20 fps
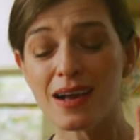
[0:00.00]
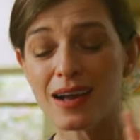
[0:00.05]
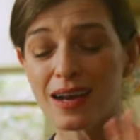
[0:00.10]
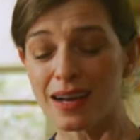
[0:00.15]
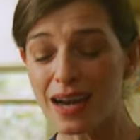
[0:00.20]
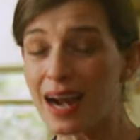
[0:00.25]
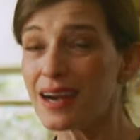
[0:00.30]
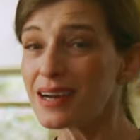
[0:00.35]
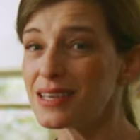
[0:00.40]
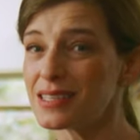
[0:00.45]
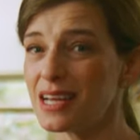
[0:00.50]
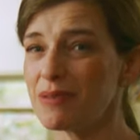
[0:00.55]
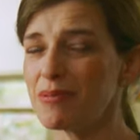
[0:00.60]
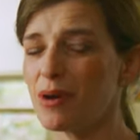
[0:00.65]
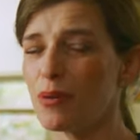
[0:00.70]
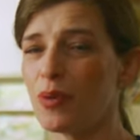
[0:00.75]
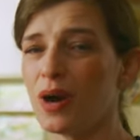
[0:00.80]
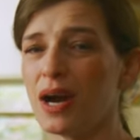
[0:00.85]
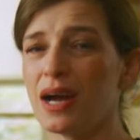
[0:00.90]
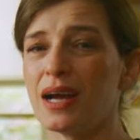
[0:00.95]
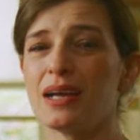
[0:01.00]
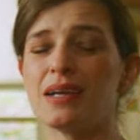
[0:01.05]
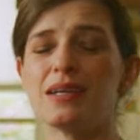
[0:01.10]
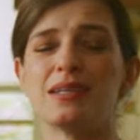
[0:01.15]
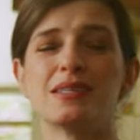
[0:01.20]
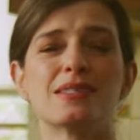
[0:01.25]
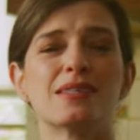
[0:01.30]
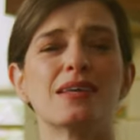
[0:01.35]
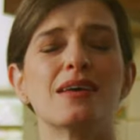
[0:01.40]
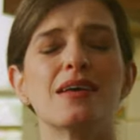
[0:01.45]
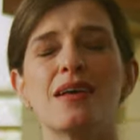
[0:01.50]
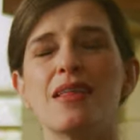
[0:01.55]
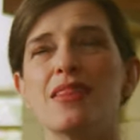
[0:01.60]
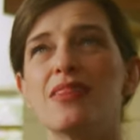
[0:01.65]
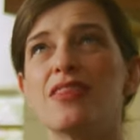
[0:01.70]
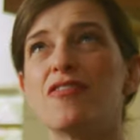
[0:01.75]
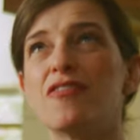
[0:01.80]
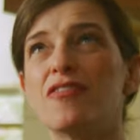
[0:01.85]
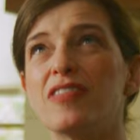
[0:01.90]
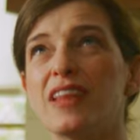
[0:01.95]
Gran Reserva wines
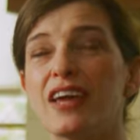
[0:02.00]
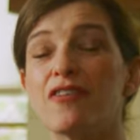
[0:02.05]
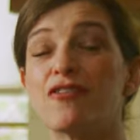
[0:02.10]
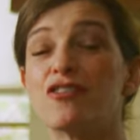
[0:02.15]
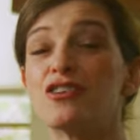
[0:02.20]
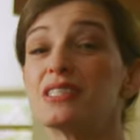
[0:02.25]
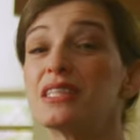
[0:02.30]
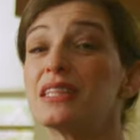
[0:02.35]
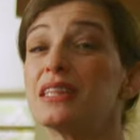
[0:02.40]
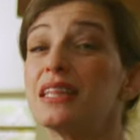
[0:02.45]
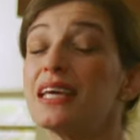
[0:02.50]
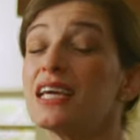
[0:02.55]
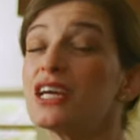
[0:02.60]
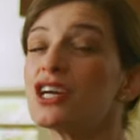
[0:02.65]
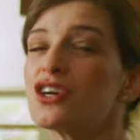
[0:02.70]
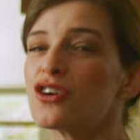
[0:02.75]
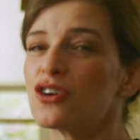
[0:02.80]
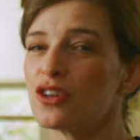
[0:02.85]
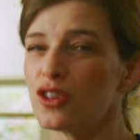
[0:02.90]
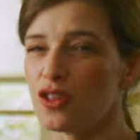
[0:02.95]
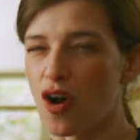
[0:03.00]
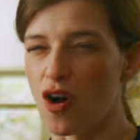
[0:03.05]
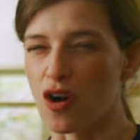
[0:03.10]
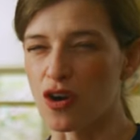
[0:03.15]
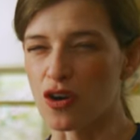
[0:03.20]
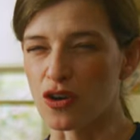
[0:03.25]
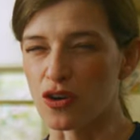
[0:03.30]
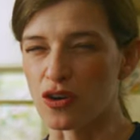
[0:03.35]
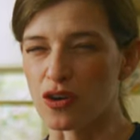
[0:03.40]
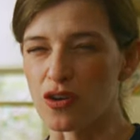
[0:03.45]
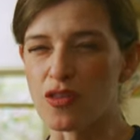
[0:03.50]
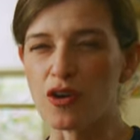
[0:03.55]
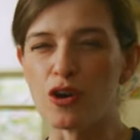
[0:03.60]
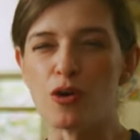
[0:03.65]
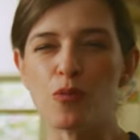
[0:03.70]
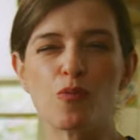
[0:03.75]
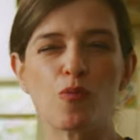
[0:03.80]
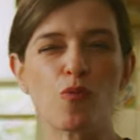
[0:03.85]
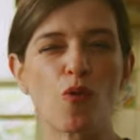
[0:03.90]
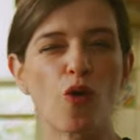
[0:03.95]
the flavors linger longer,
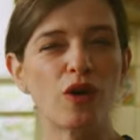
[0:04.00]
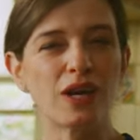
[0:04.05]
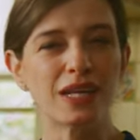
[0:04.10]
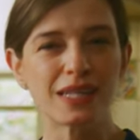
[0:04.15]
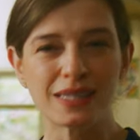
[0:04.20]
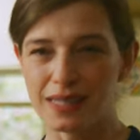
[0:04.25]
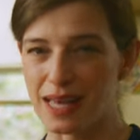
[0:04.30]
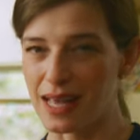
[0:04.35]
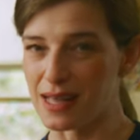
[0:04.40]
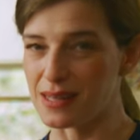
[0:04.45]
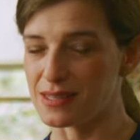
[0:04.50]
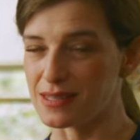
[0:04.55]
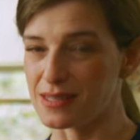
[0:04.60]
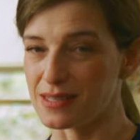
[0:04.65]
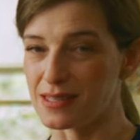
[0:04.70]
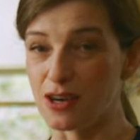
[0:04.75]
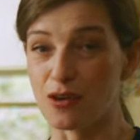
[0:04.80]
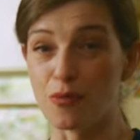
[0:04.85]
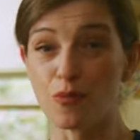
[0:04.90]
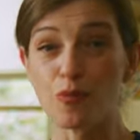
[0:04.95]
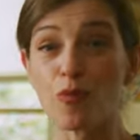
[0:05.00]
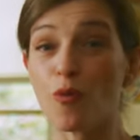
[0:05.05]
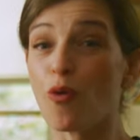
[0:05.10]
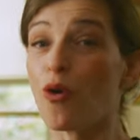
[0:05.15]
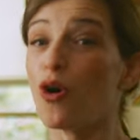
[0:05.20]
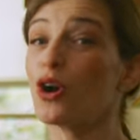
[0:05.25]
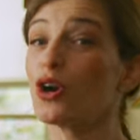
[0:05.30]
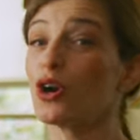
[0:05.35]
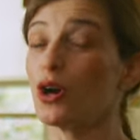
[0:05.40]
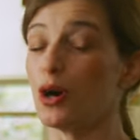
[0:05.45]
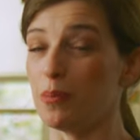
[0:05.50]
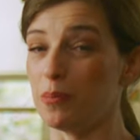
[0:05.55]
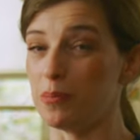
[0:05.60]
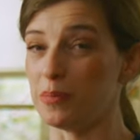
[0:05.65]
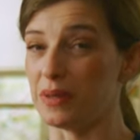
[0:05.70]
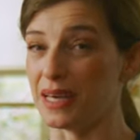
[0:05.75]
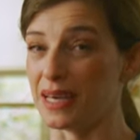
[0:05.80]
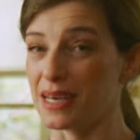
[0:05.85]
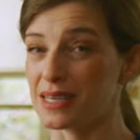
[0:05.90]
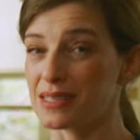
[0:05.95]
they're more intense, they're more
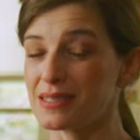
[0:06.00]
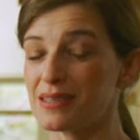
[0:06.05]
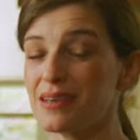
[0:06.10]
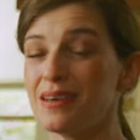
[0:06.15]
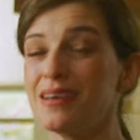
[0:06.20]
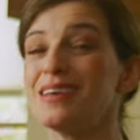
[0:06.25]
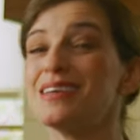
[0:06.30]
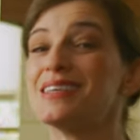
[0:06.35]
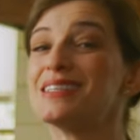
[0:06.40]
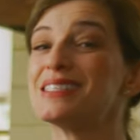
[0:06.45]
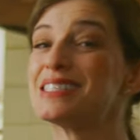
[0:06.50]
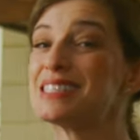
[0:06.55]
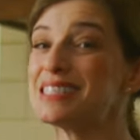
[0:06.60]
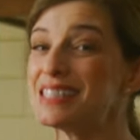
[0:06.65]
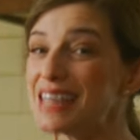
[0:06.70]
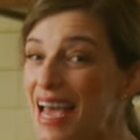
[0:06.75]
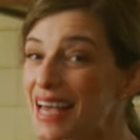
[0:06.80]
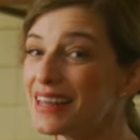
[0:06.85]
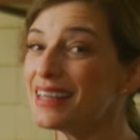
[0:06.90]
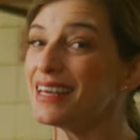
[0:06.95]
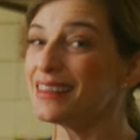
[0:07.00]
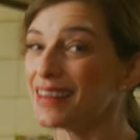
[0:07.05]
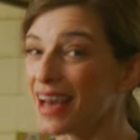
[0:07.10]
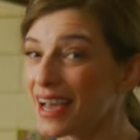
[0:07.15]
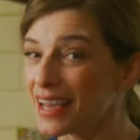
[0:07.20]
complex. Slightly